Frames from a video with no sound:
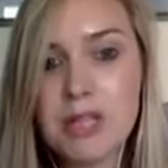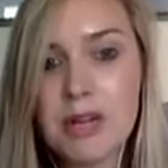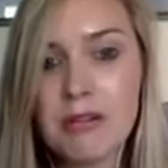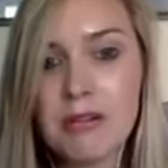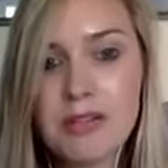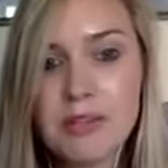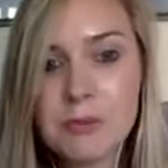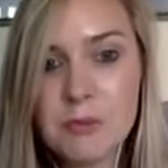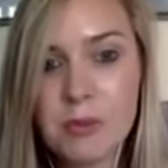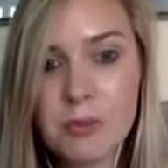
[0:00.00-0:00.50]

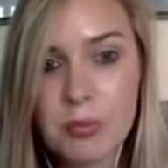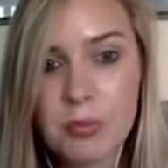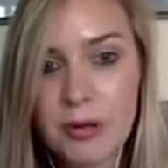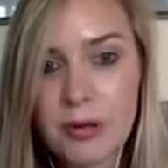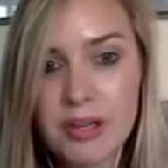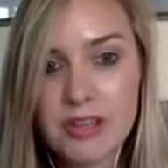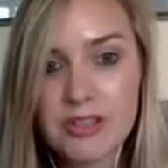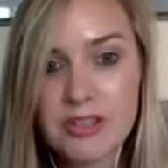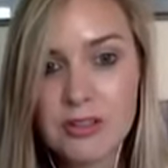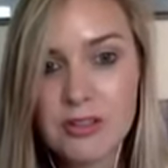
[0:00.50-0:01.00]
show us what
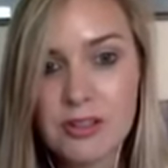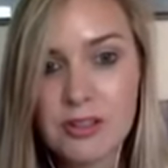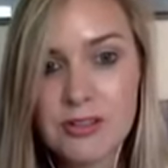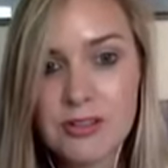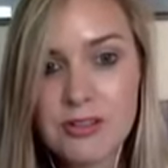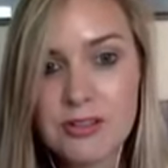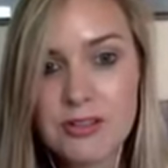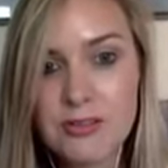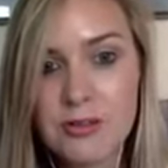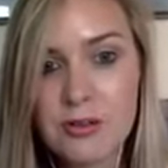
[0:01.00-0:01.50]
products you
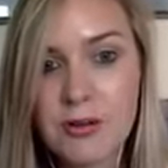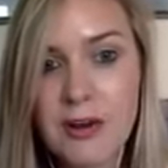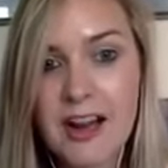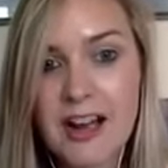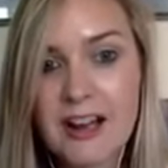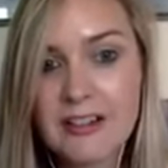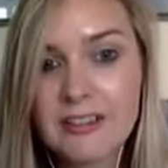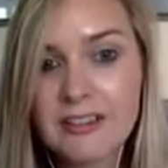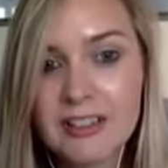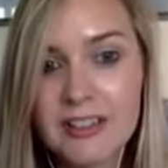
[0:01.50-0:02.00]
use
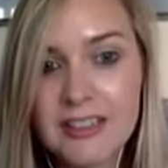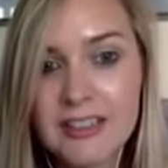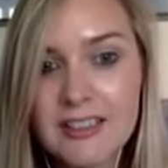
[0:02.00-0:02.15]
throughout.